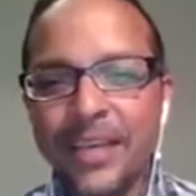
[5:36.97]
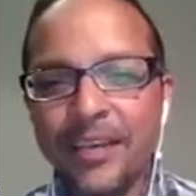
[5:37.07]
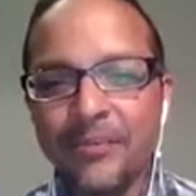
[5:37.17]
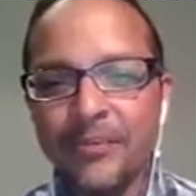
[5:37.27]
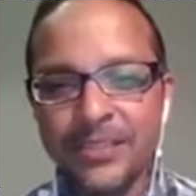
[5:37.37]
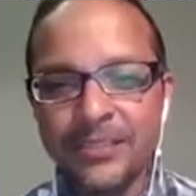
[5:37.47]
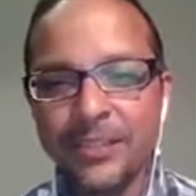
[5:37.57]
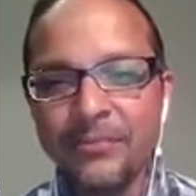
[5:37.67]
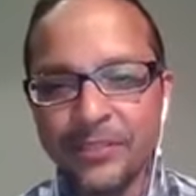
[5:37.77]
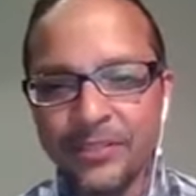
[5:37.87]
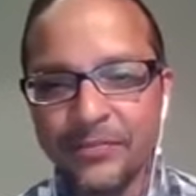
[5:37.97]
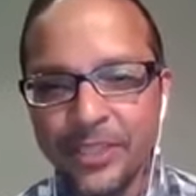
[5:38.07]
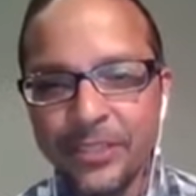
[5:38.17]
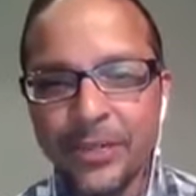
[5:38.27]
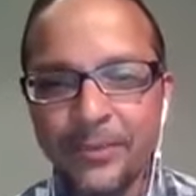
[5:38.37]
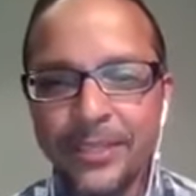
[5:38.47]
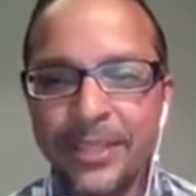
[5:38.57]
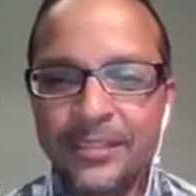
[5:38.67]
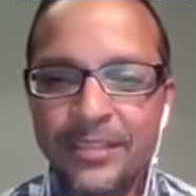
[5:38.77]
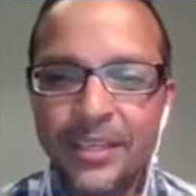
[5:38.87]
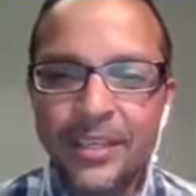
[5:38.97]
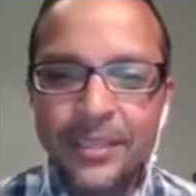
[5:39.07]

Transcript: at myself in this video, I realize